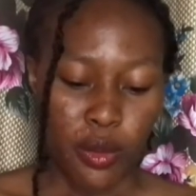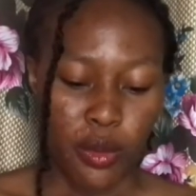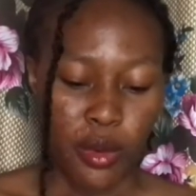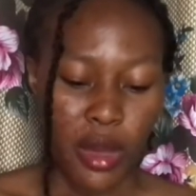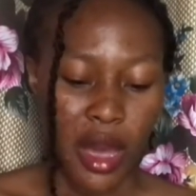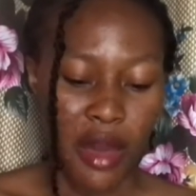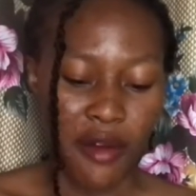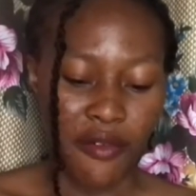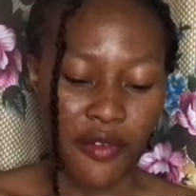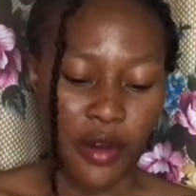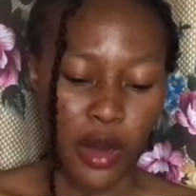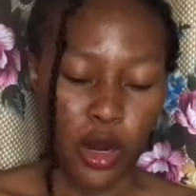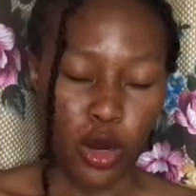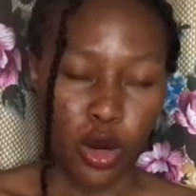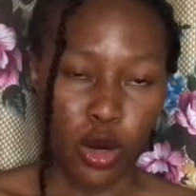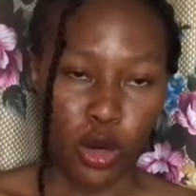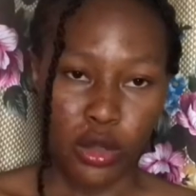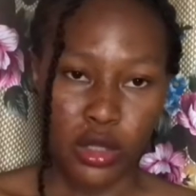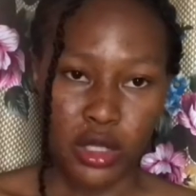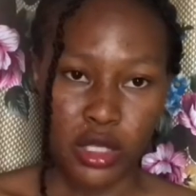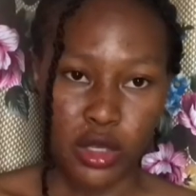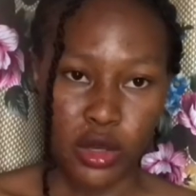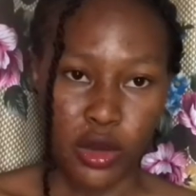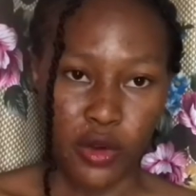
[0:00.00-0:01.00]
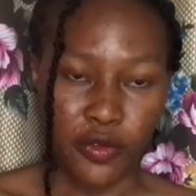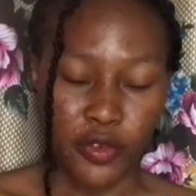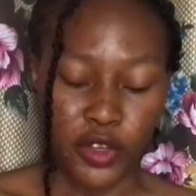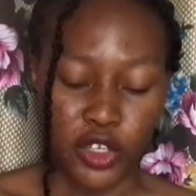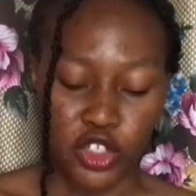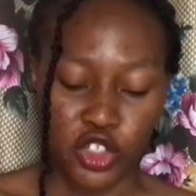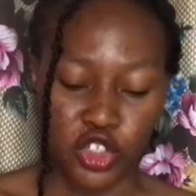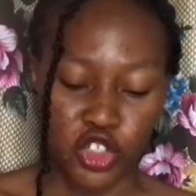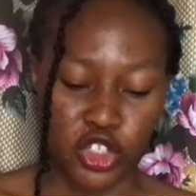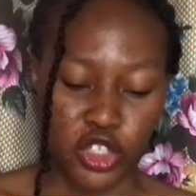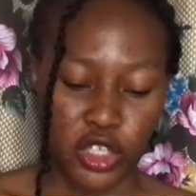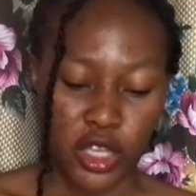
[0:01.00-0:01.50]
We have Faculty of
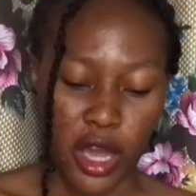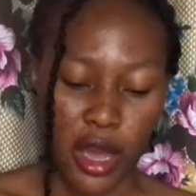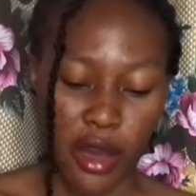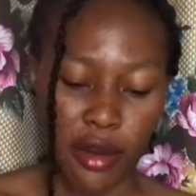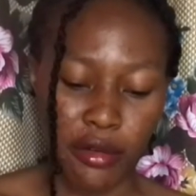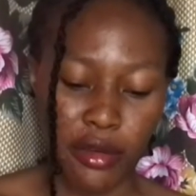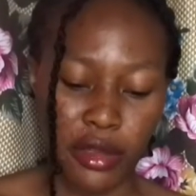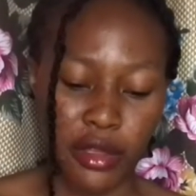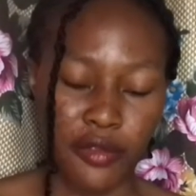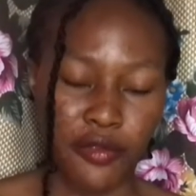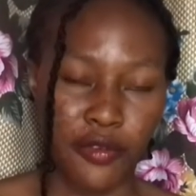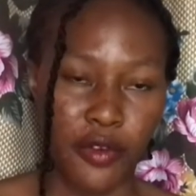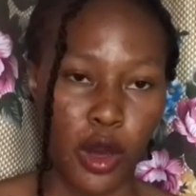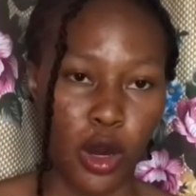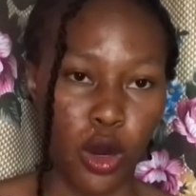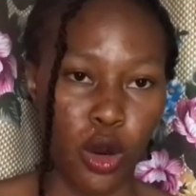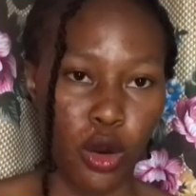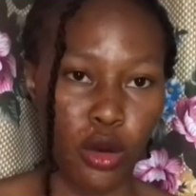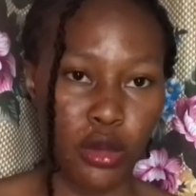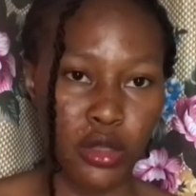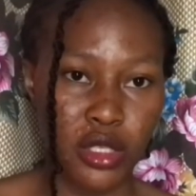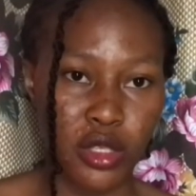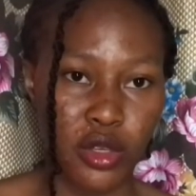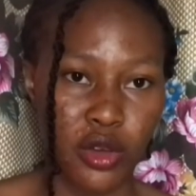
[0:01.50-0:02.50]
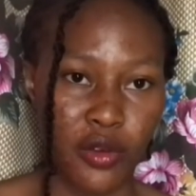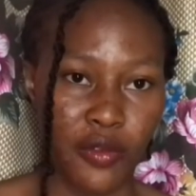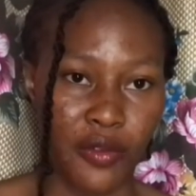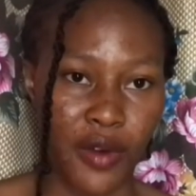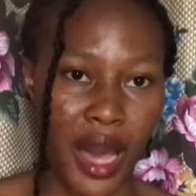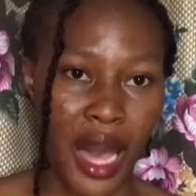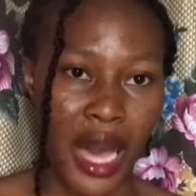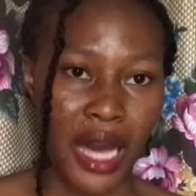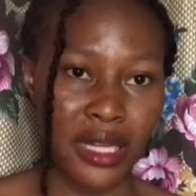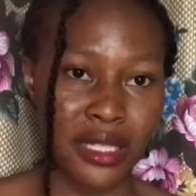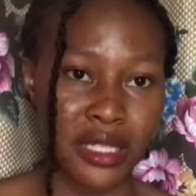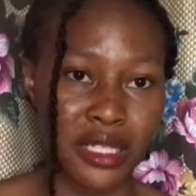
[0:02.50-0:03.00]
Engineering, Faculty of
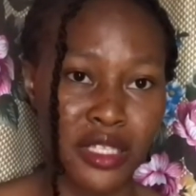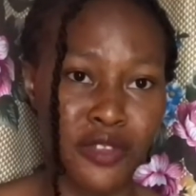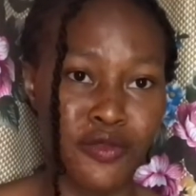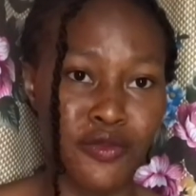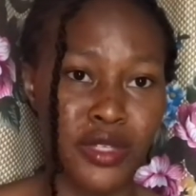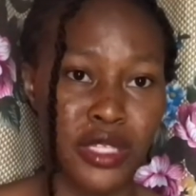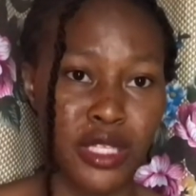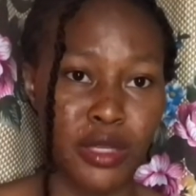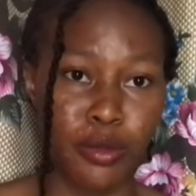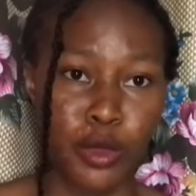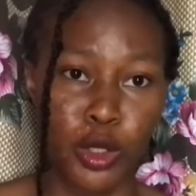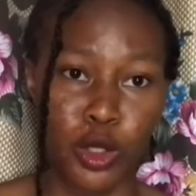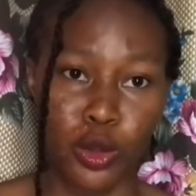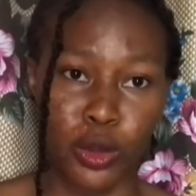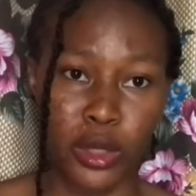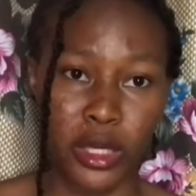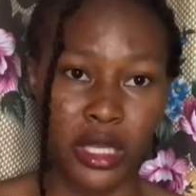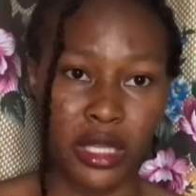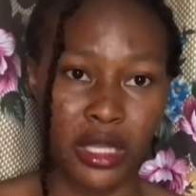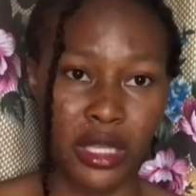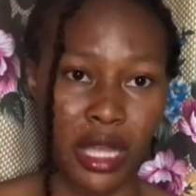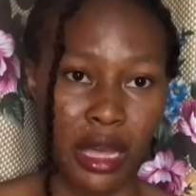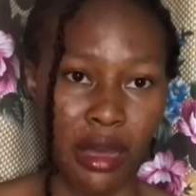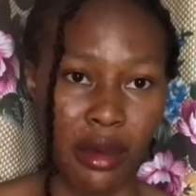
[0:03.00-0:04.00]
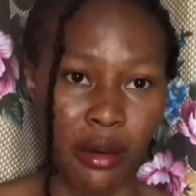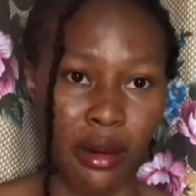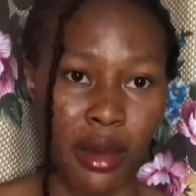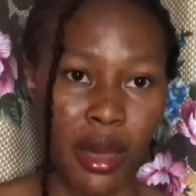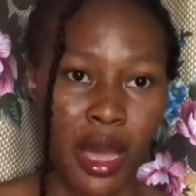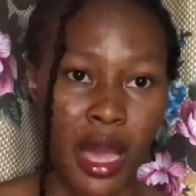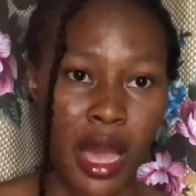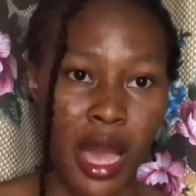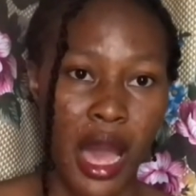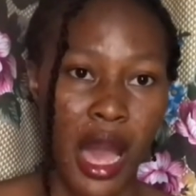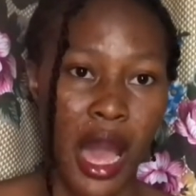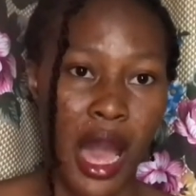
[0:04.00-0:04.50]
Arts. If you see me looking down,
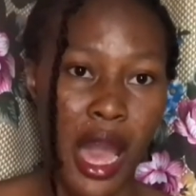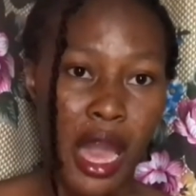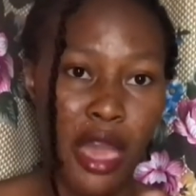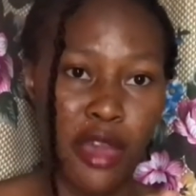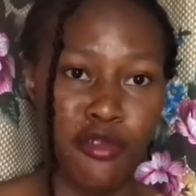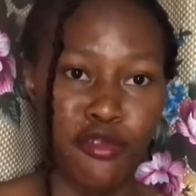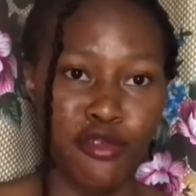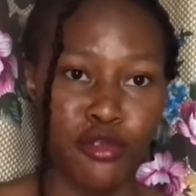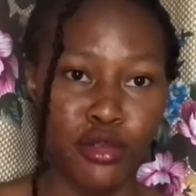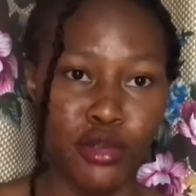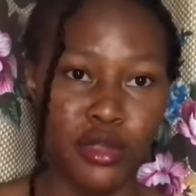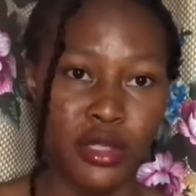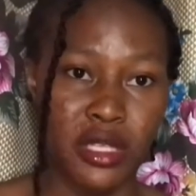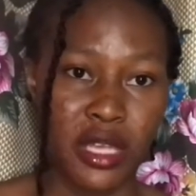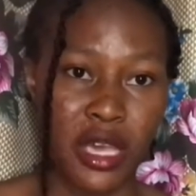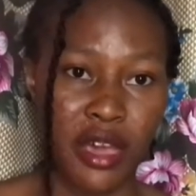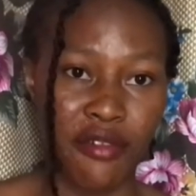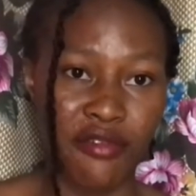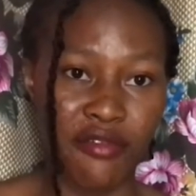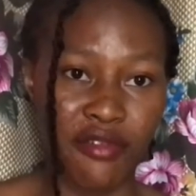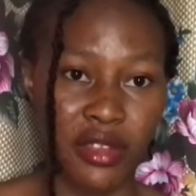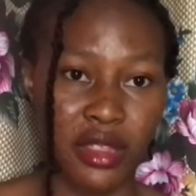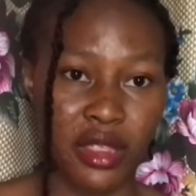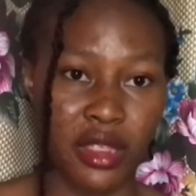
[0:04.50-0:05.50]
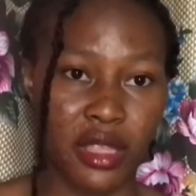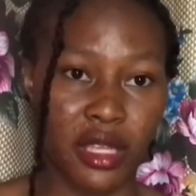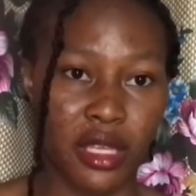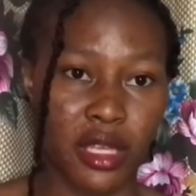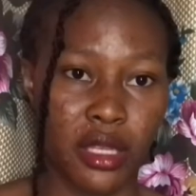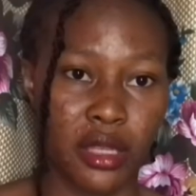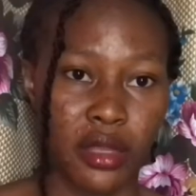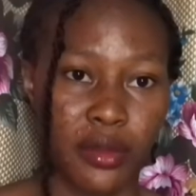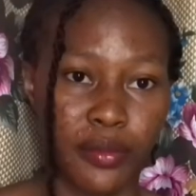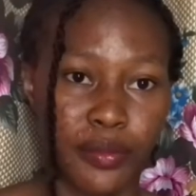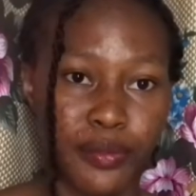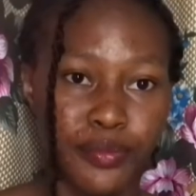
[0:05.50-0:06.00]
I wrote
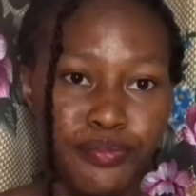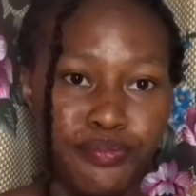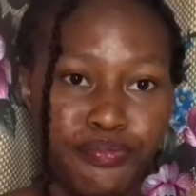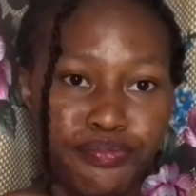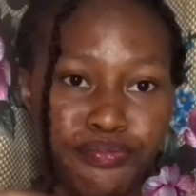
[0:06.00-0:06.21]
everything